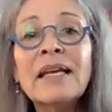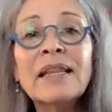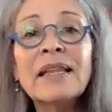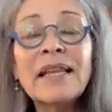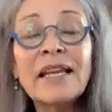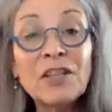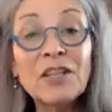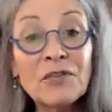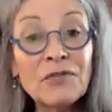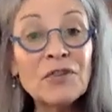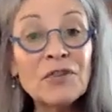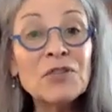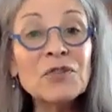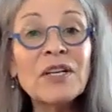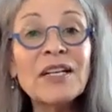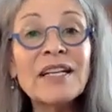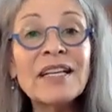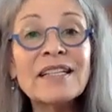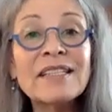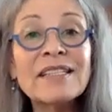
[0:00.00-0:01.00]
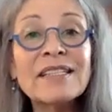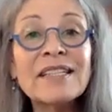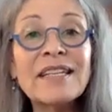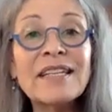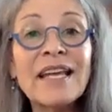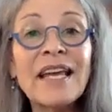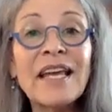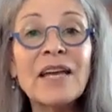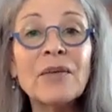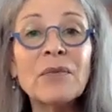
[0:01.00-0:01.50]
Thank you for joining us
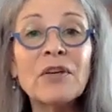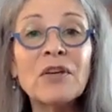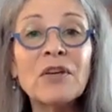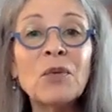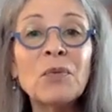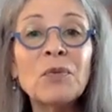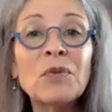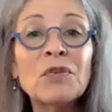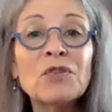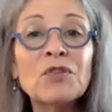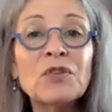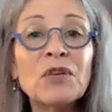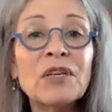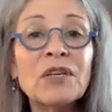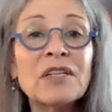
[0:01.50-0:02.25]
today, and we hope you'll join